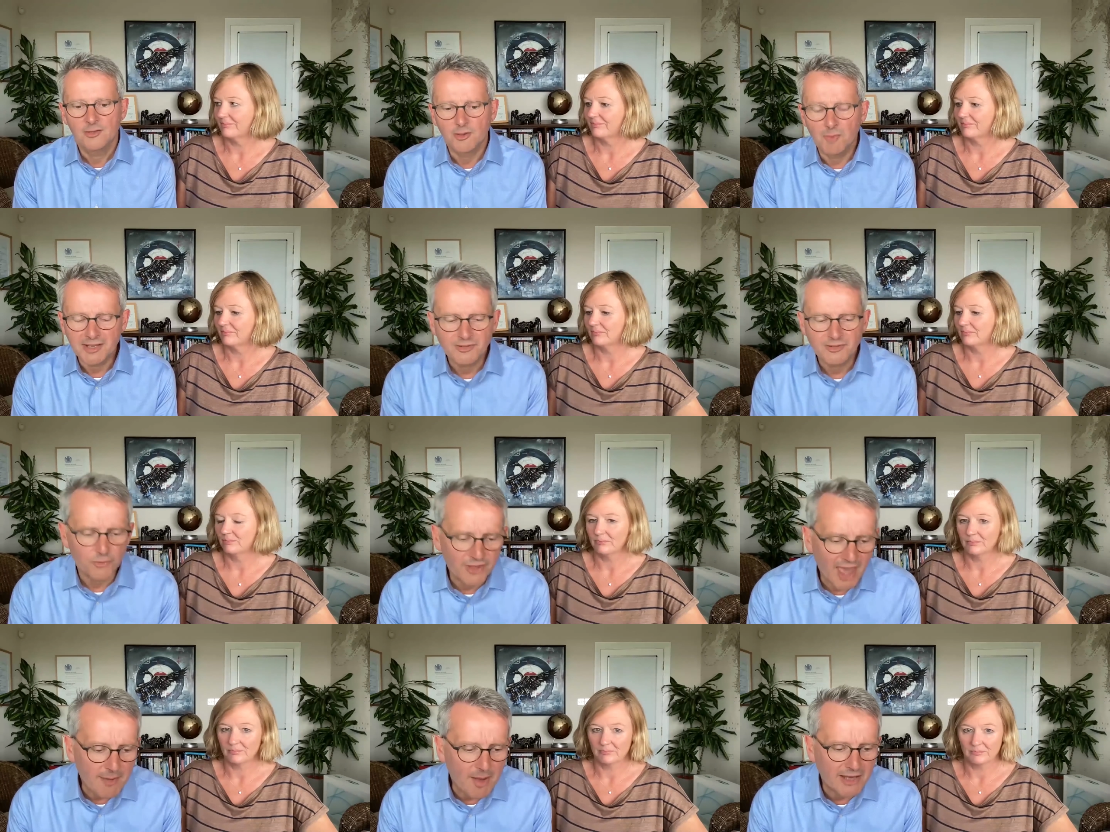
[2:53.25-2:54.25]
Speaker 1: So
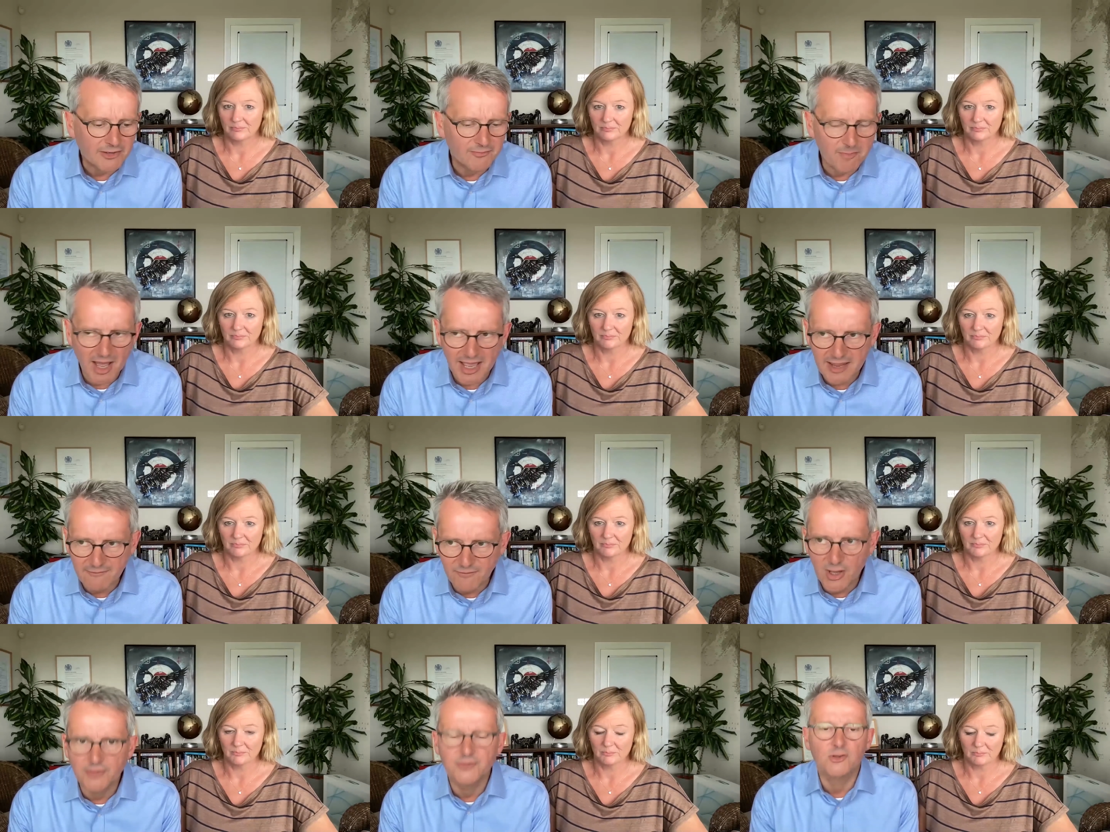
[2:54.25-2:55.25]
Mindtools came out of my
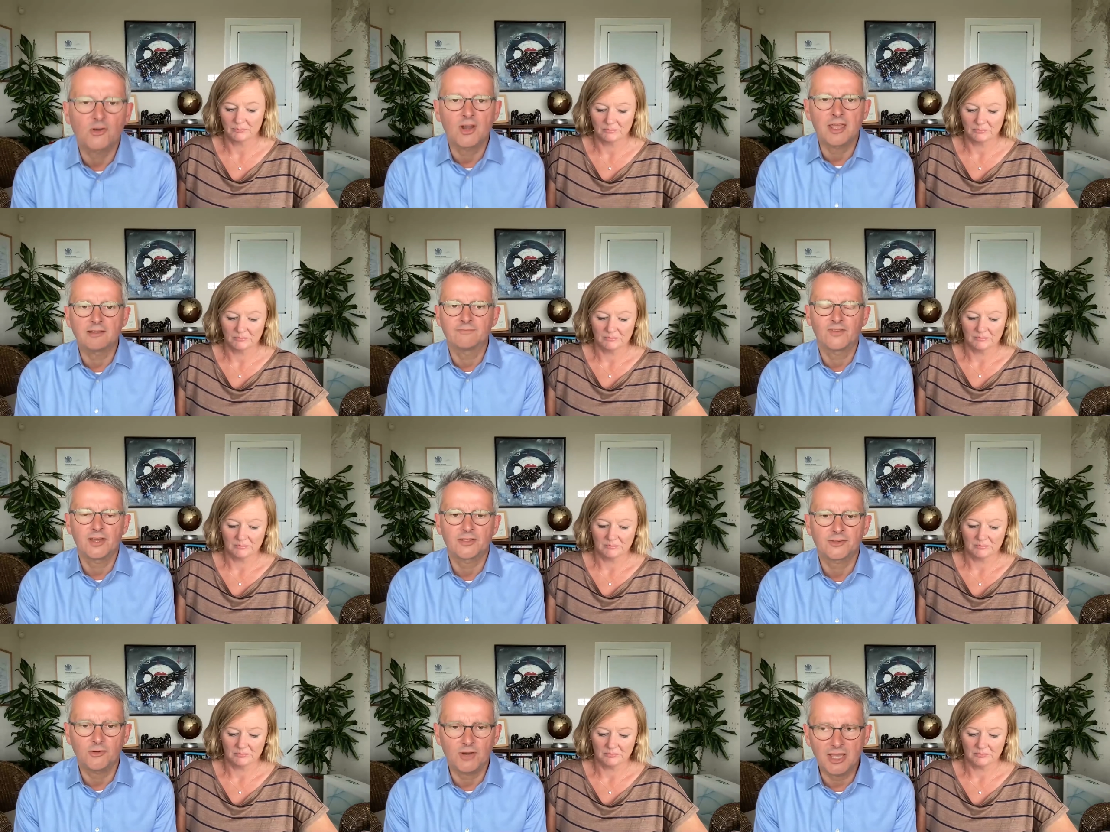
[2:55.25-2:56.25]
first career,
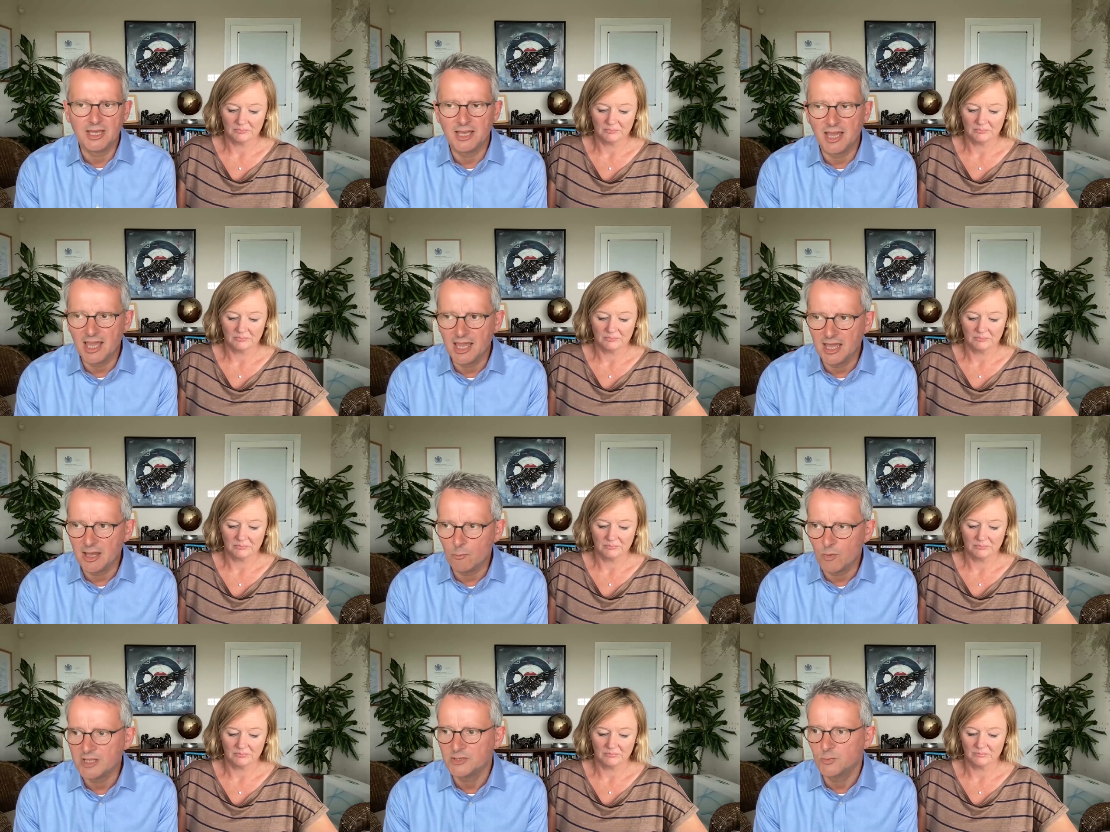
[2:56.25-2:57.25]
first career uh,
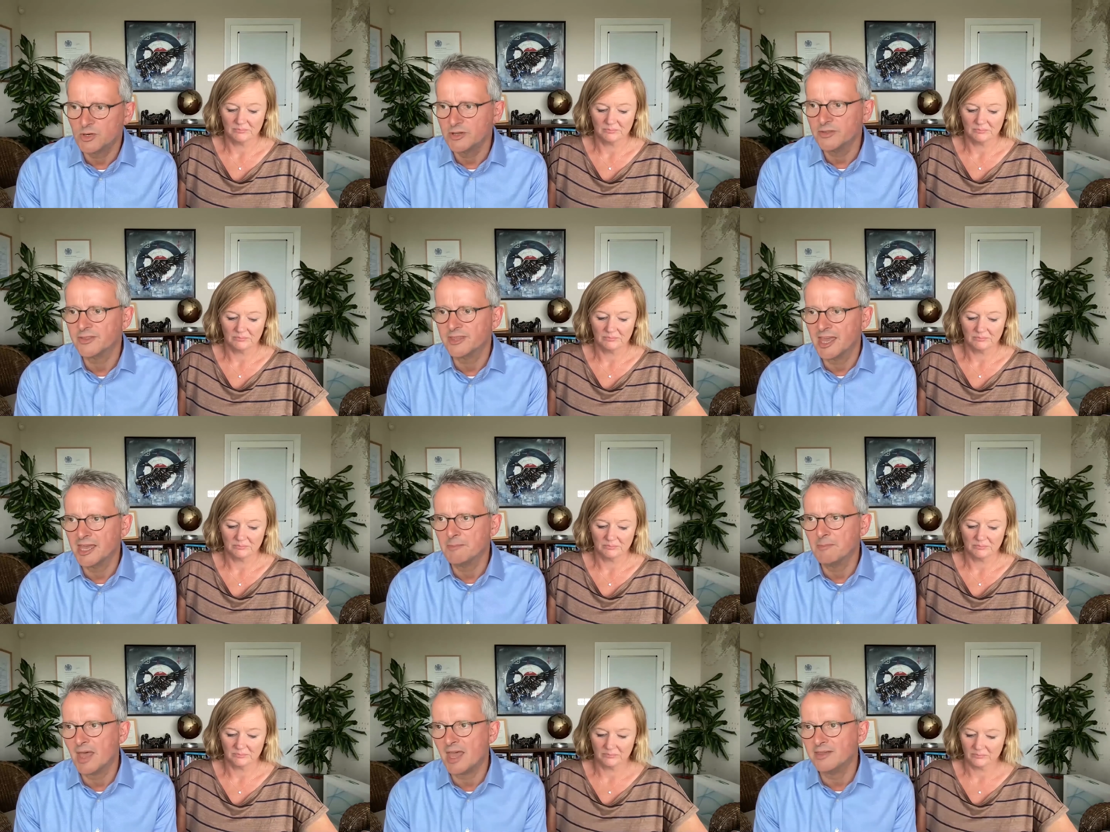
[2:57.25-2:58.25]
which was
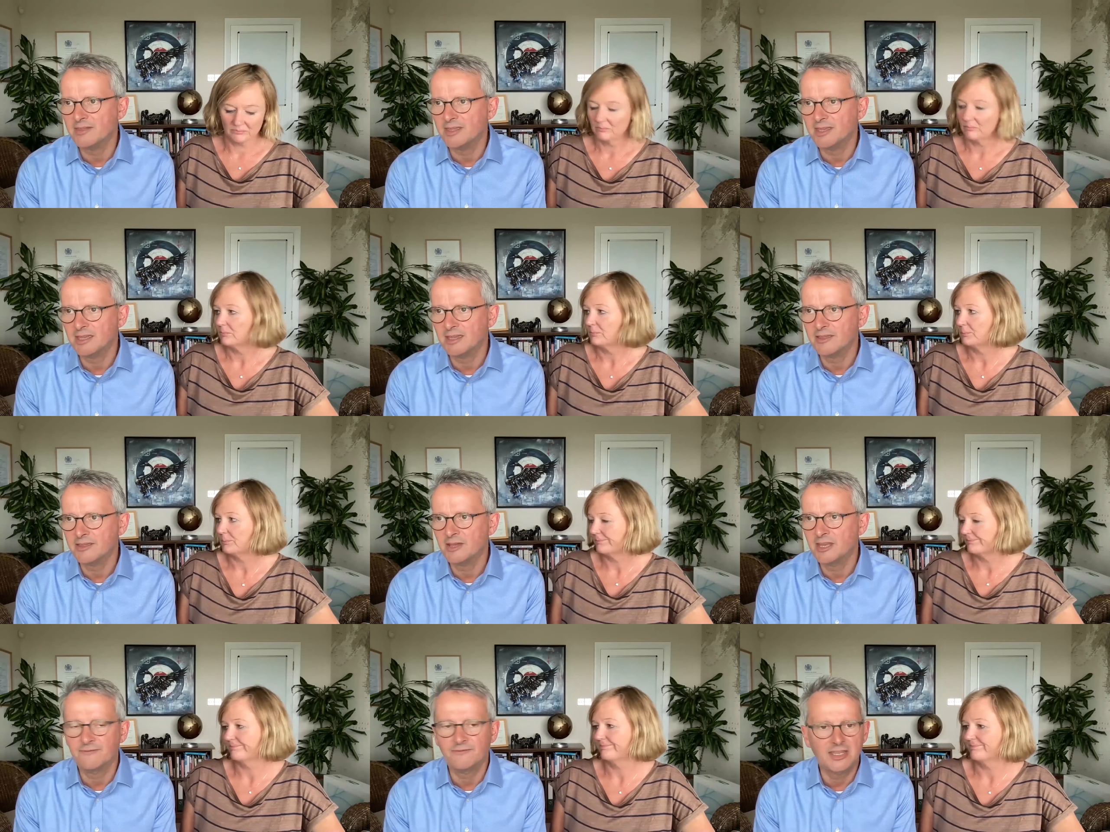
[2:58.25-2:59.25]
um,
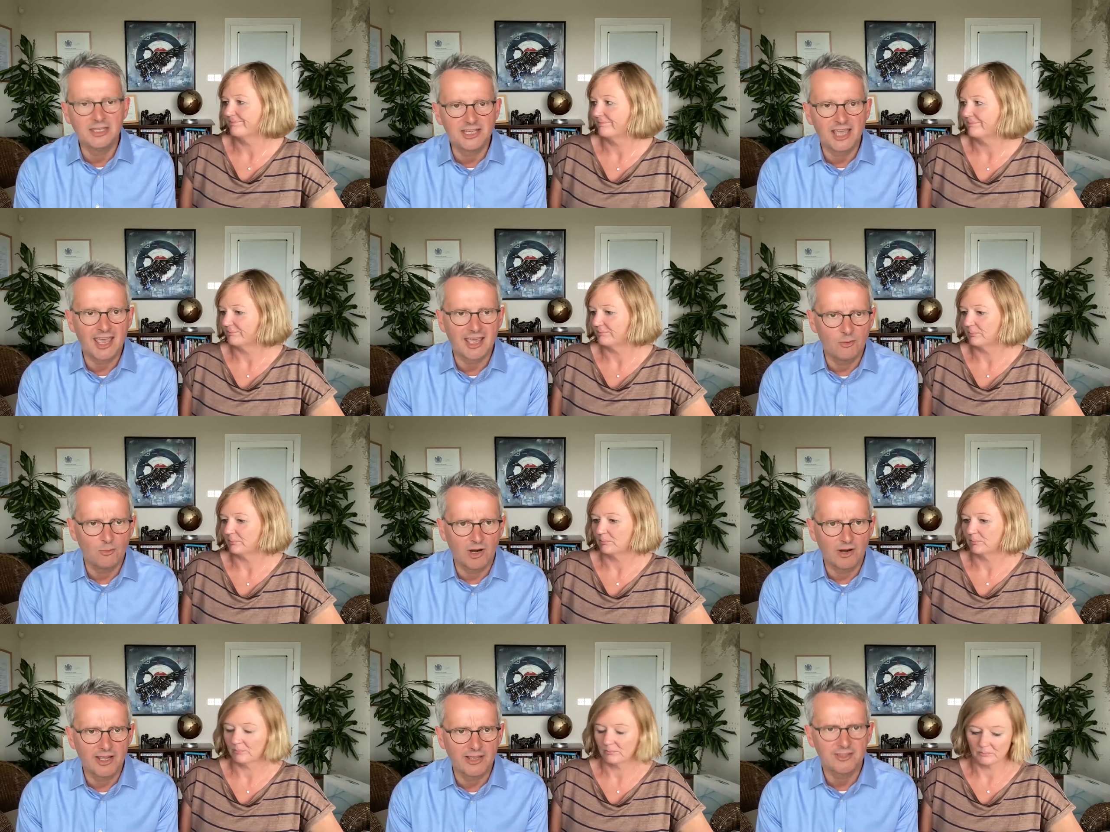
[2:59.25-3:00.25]
in a fintech
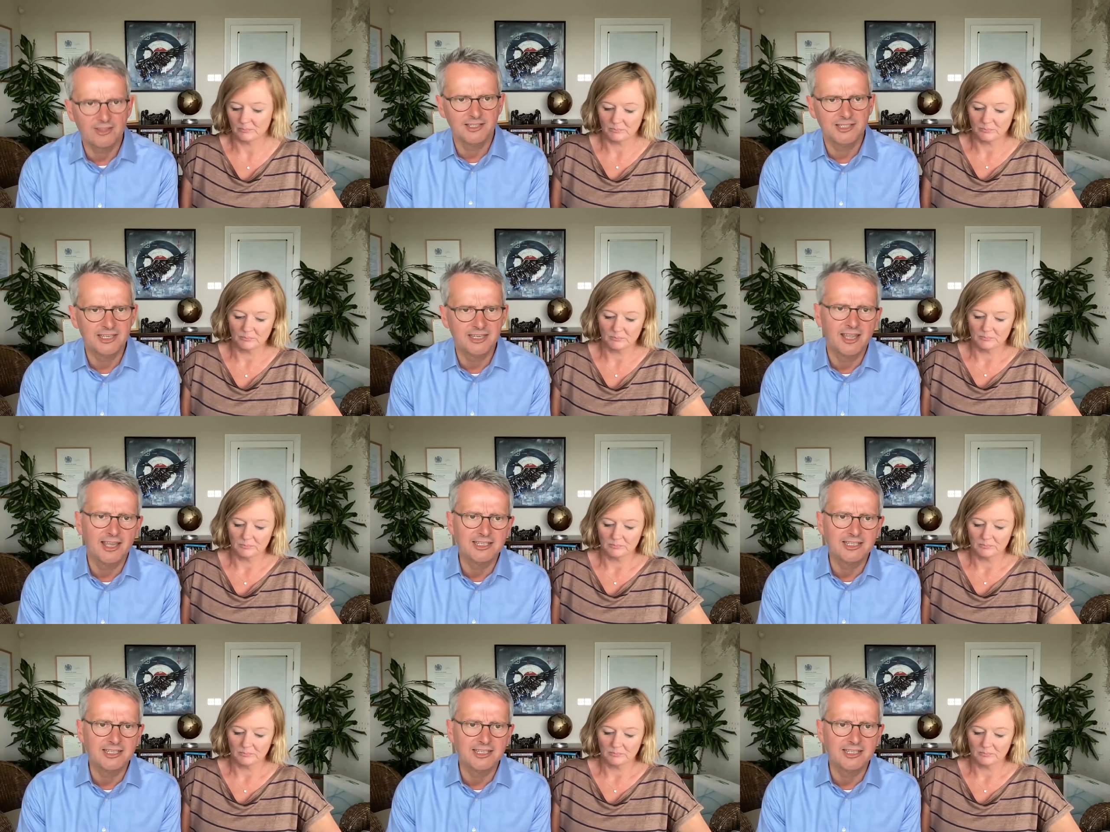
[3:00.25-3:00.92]
where I started in